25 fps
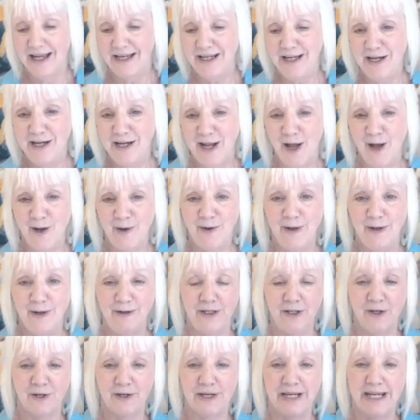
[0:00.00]

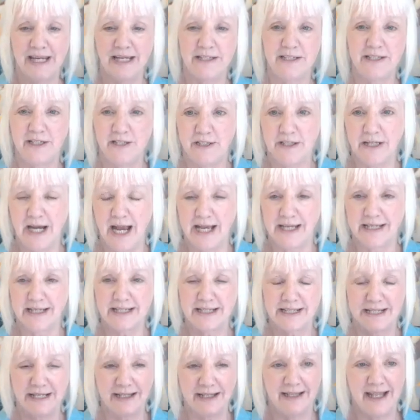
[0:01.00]
your kid's
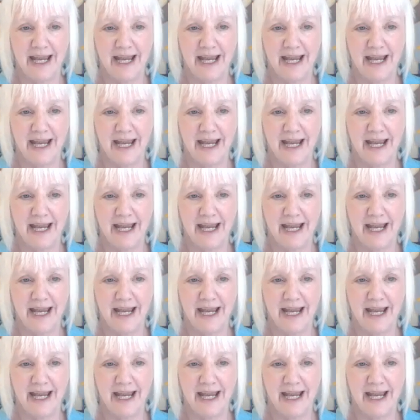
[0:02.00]
stressed,